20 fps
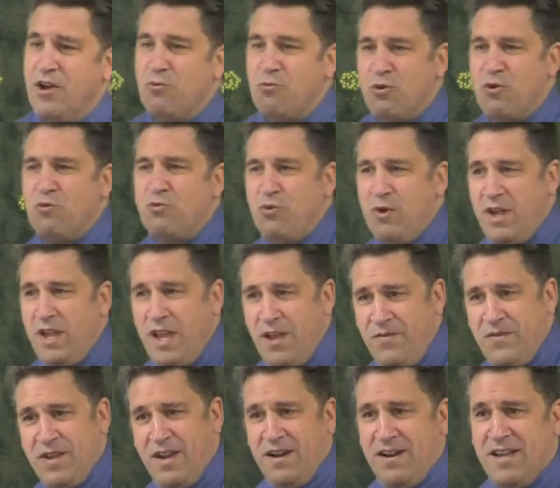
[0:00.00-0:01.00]
Would we
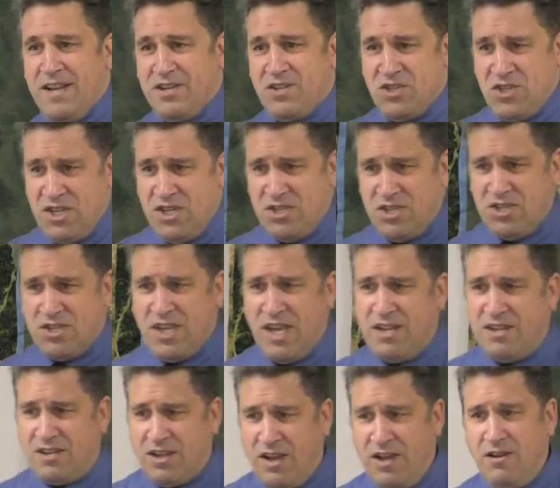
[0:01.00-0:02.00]
have done like Jesus
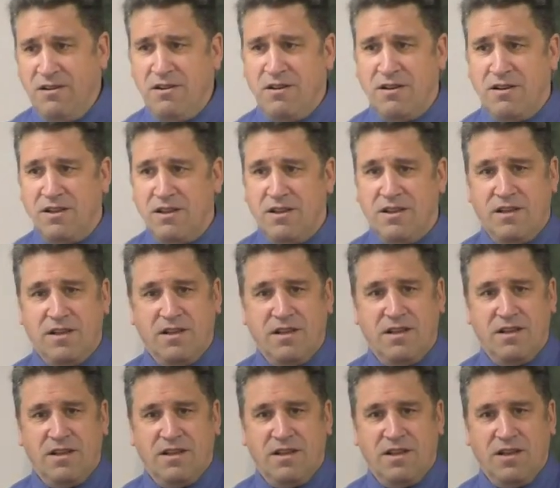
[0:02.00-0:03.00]
had done?
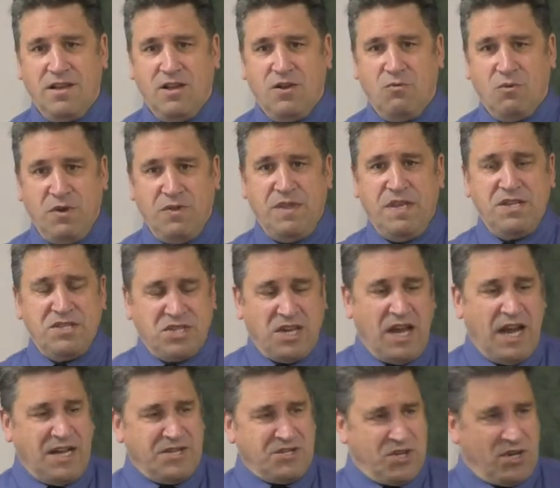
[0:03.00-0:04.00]
When these
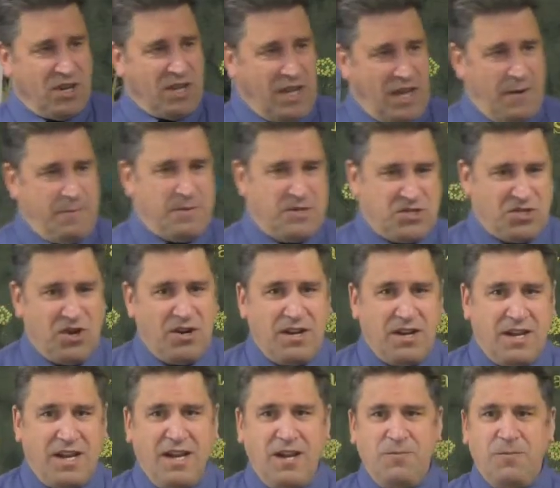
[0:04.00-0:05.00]
guys had come and
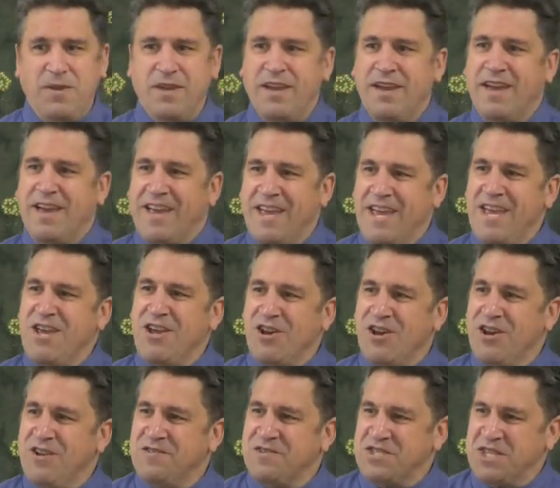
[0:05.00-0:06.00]
started hitting me, he
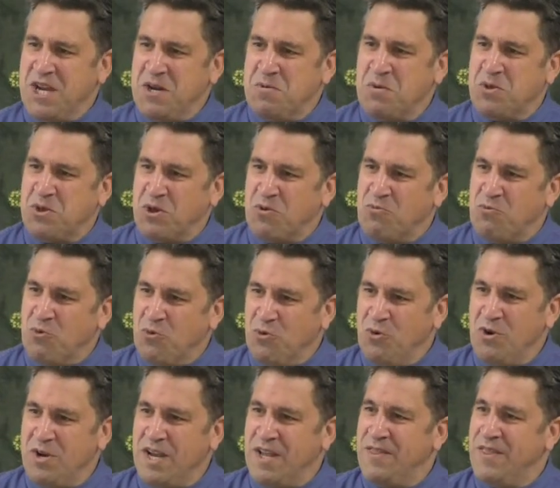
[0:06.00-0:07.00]
could have said with a
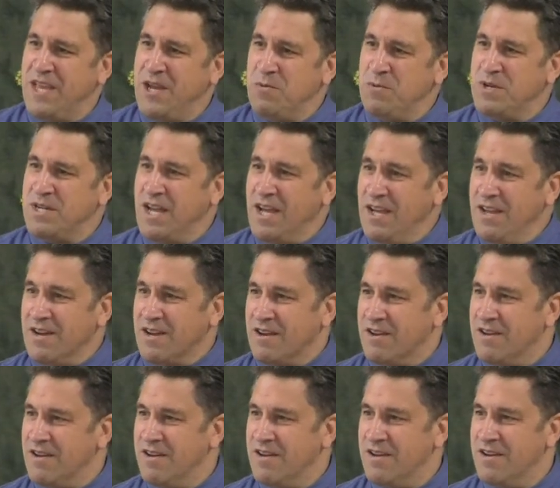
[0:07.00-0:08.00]
word and they were done.
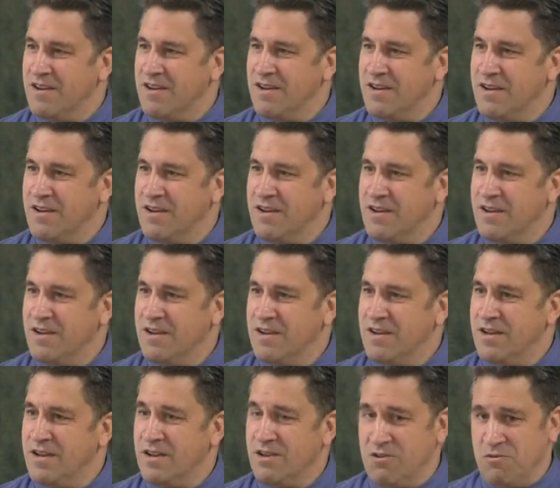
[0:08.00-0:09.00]

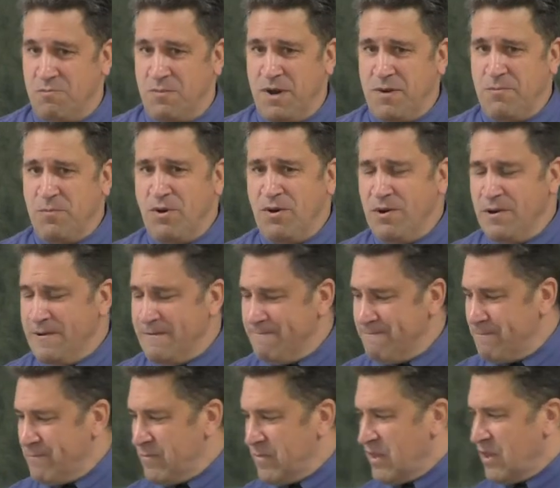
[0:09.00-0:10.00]
You remember?
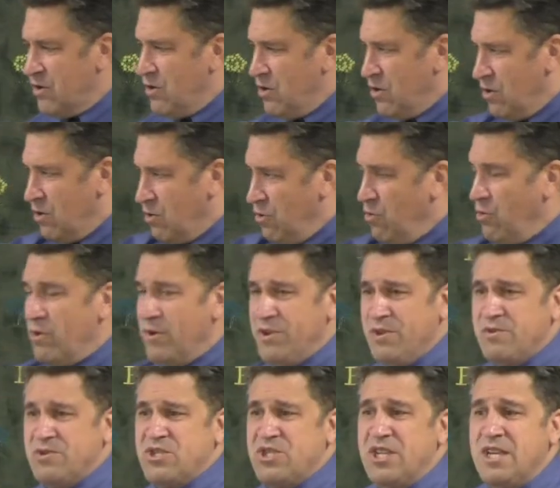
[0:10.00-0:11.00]
Who are
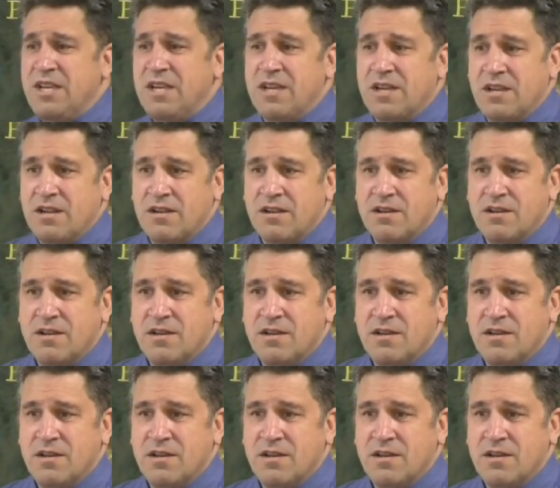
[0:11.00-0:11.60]
you seeking?